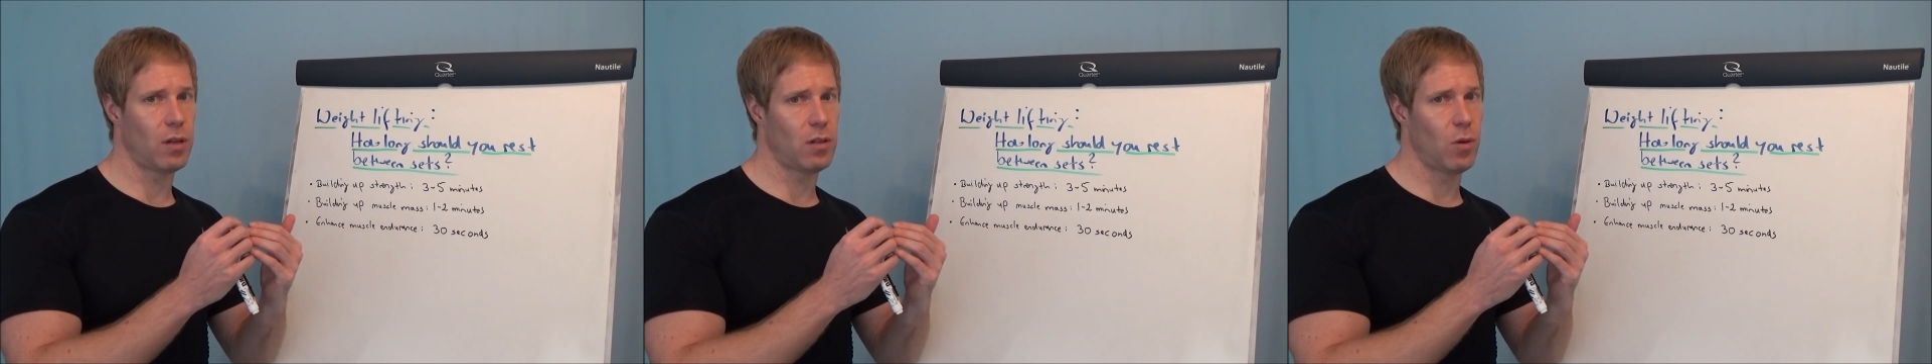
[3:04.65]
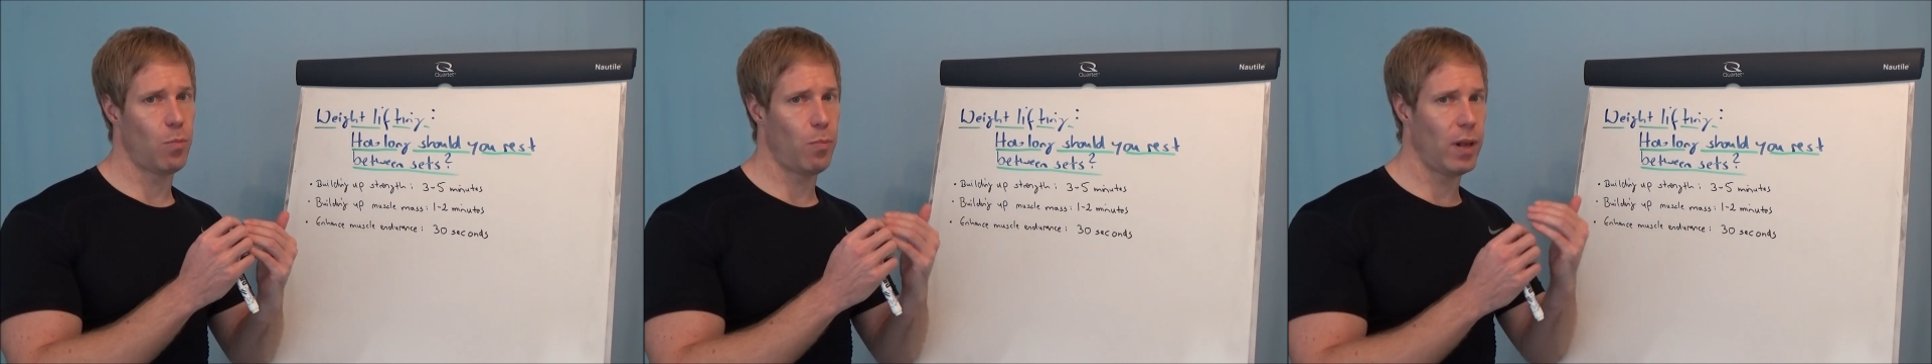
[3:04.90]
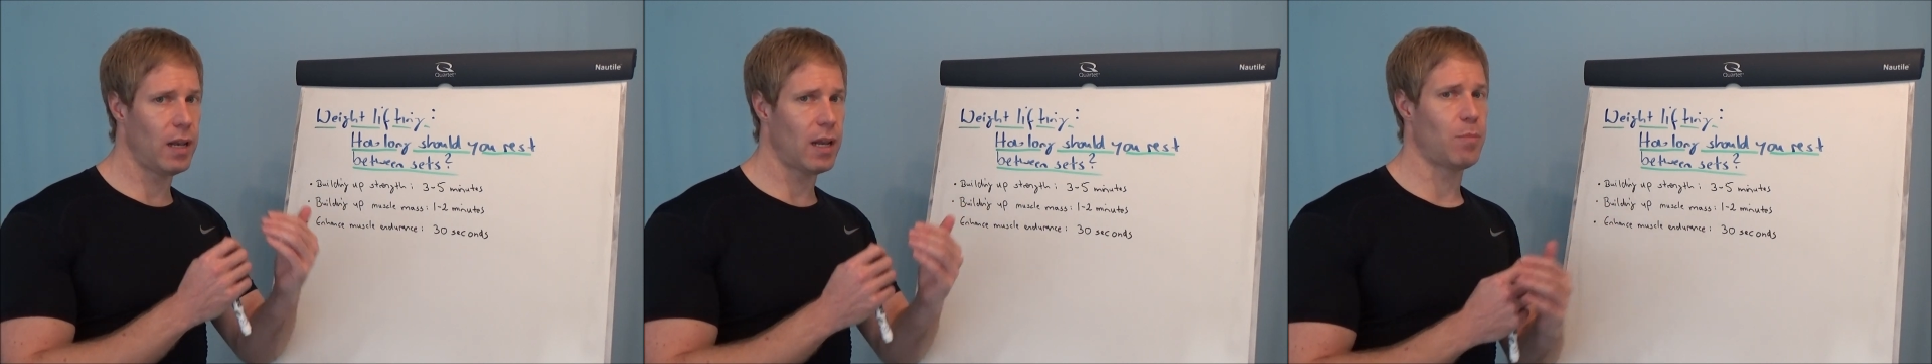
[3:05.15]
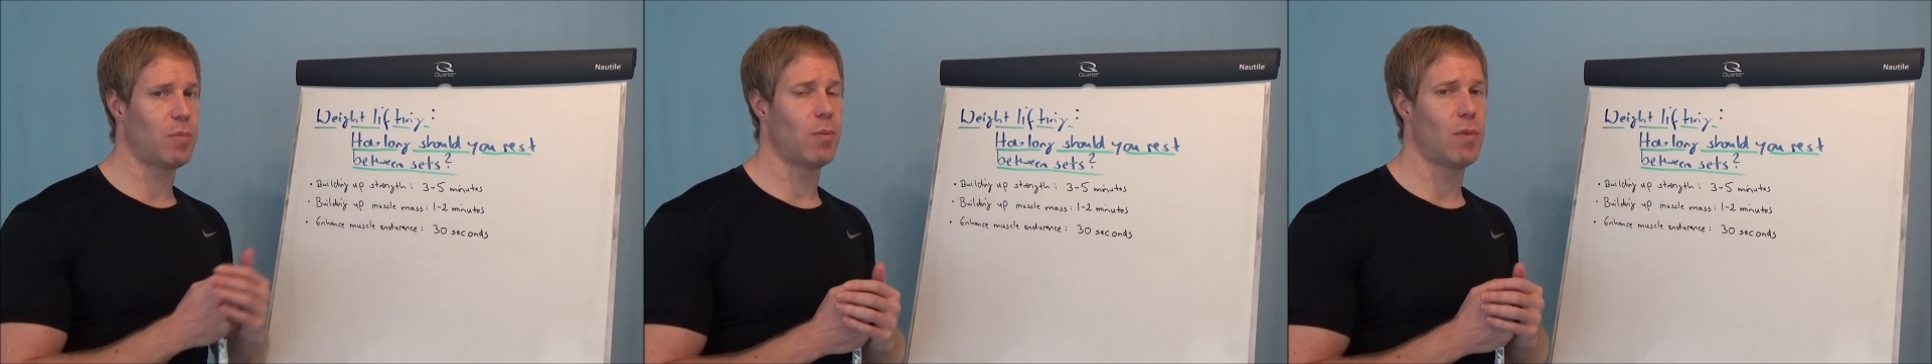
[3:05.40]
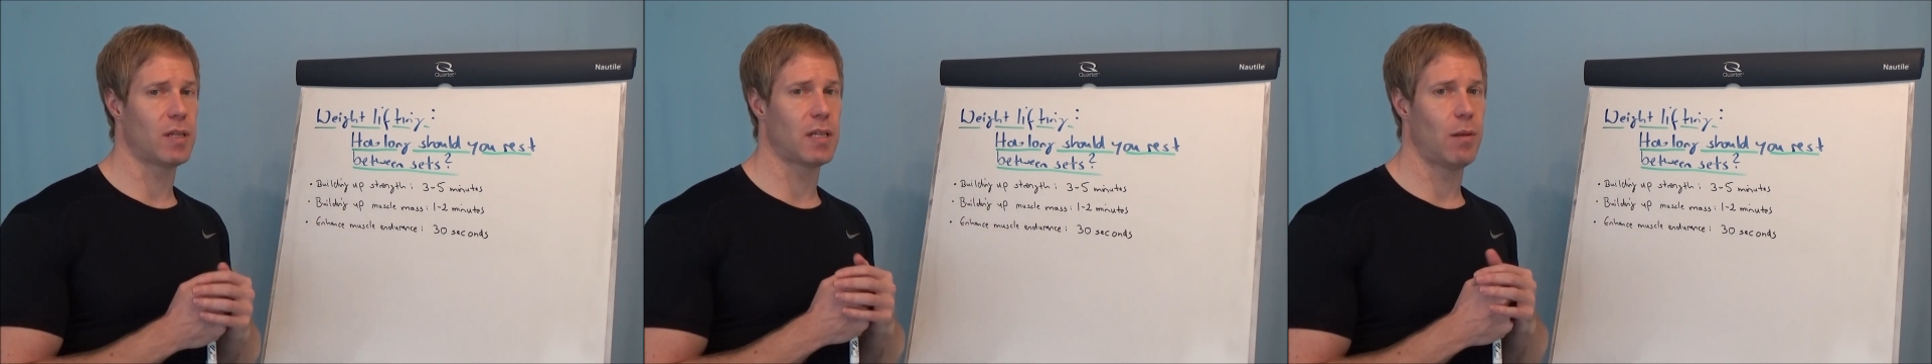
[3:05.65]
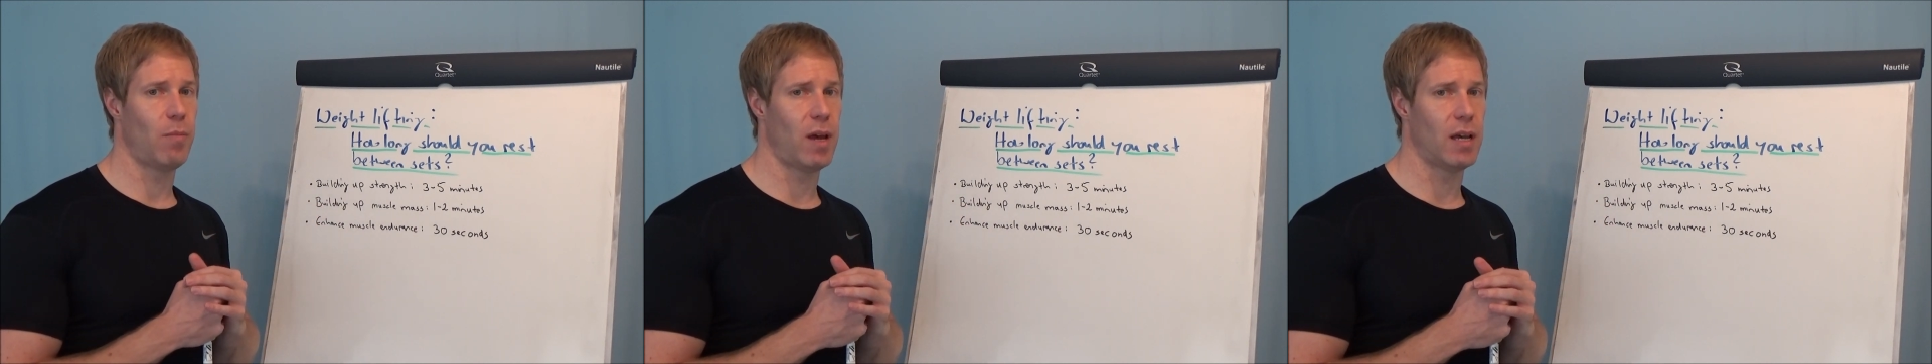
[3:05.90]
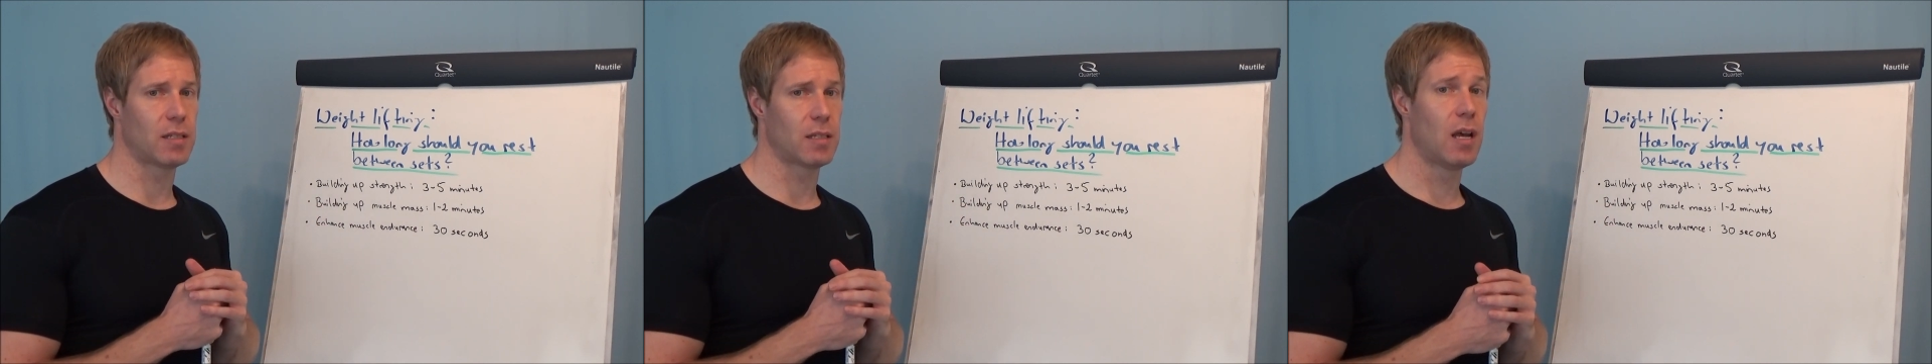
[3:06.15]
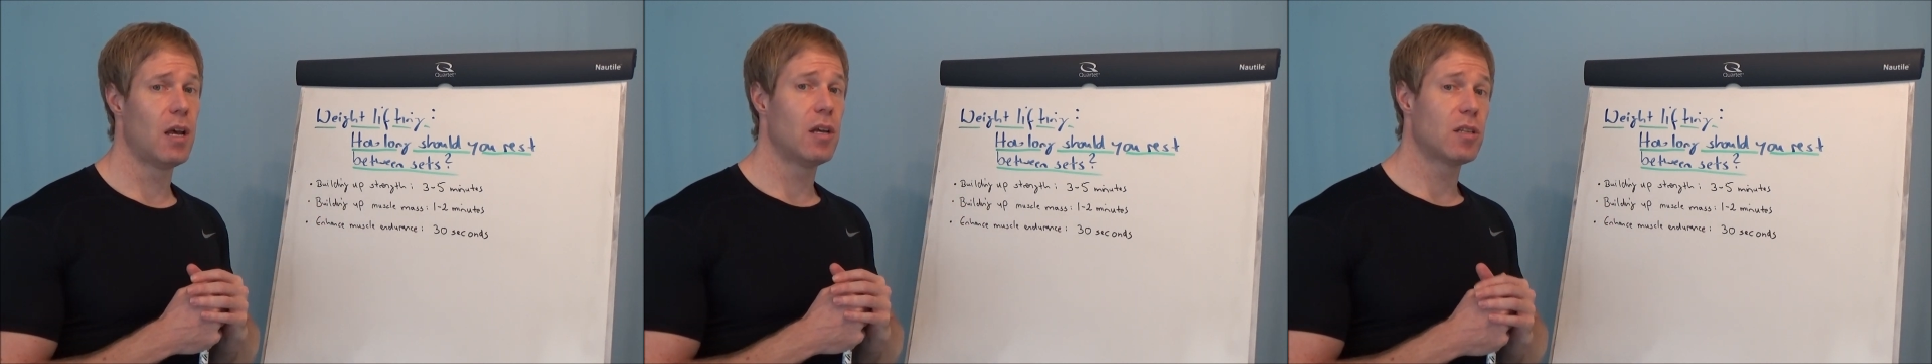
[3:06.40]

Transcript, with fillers: to build up muscle mass.